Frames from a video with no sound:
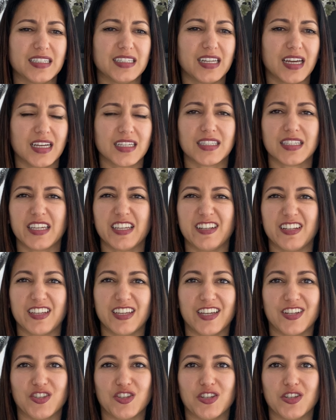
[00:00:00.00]
Tuscan
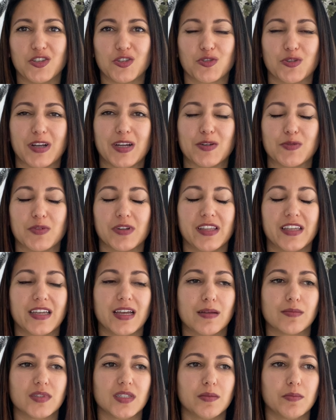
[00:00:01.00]
kitchen trend really
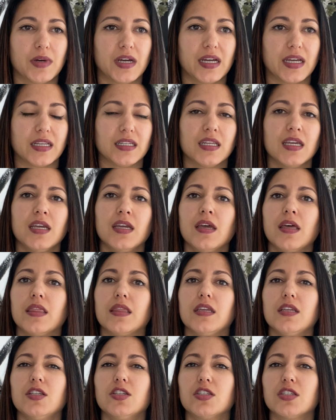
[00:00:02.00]
comes to mind.
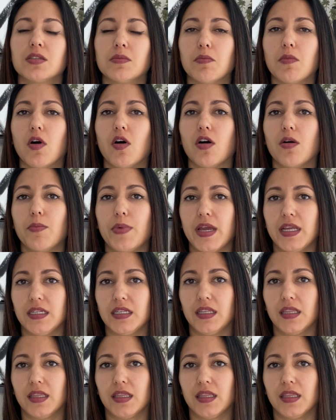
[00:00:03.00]
These small pendant